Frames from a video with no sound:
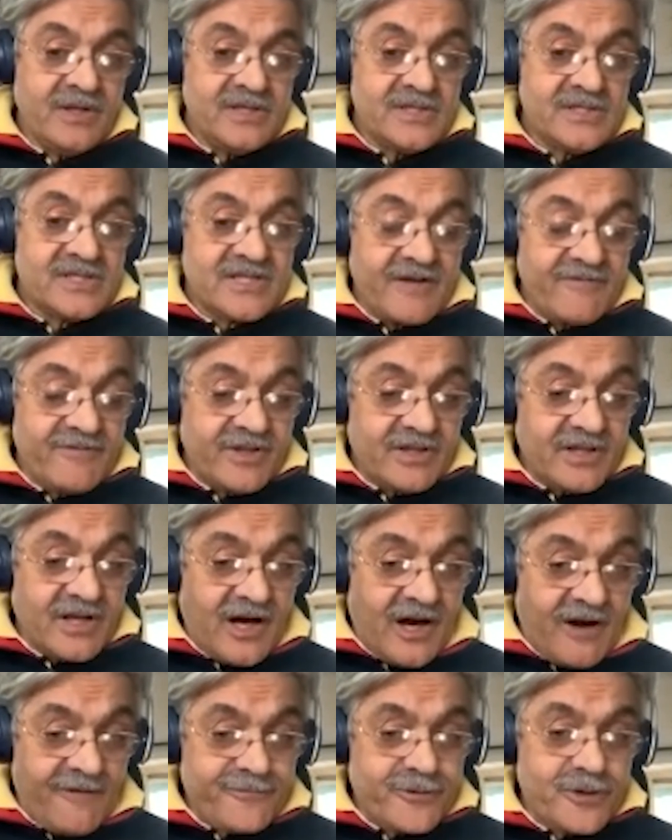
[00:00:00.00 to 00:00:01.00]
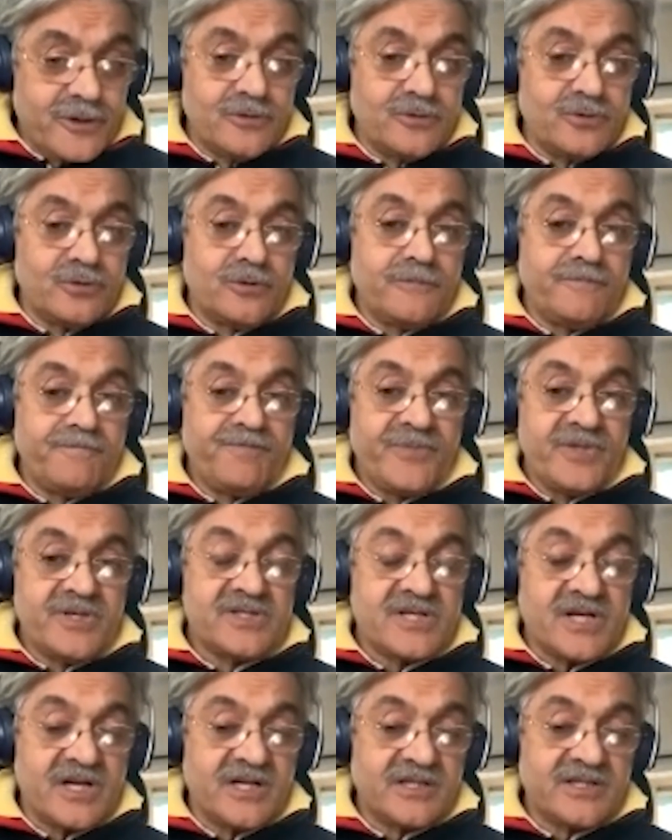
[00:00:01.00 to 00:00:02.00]
7th afternoon,
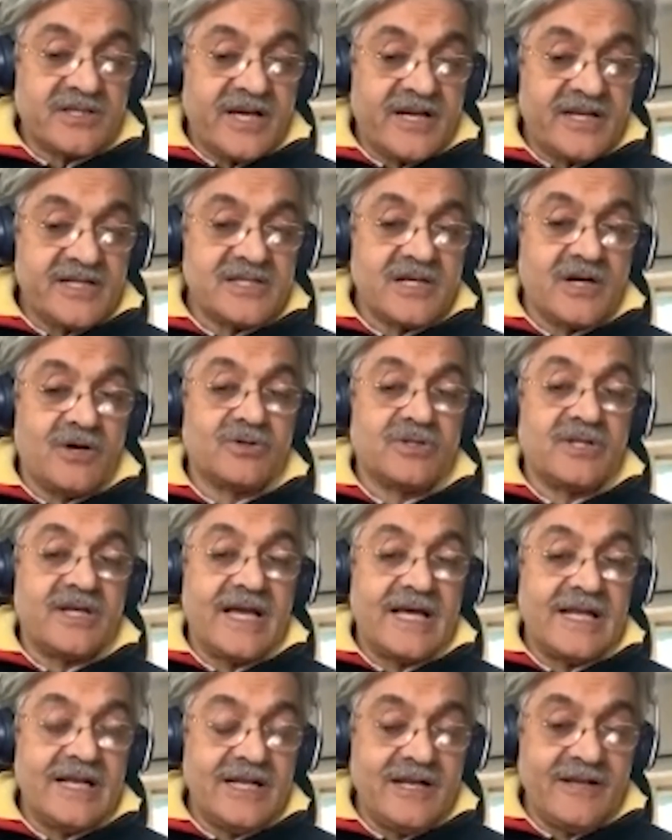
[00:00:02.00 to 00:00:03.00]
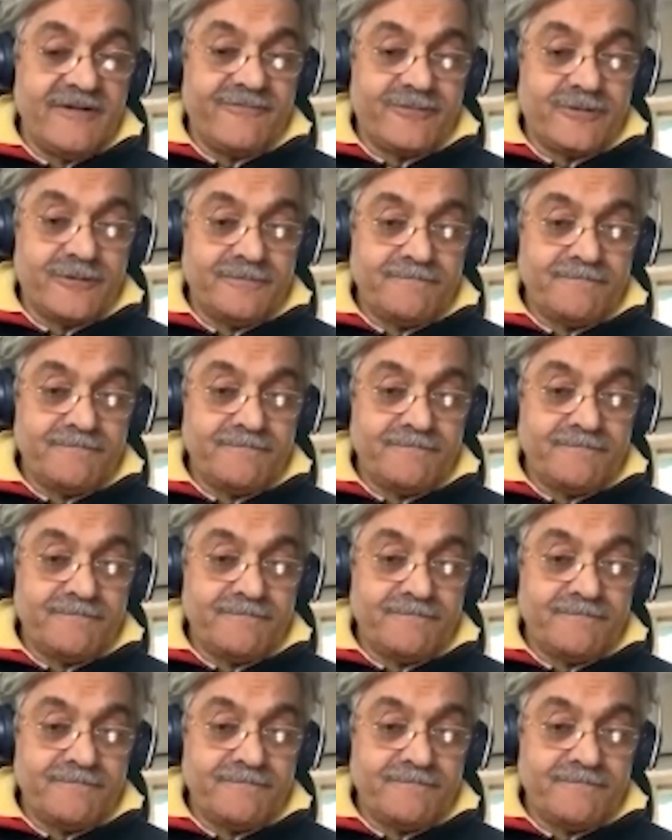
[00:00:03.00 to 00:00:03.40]
Sagat carries out the heli-lift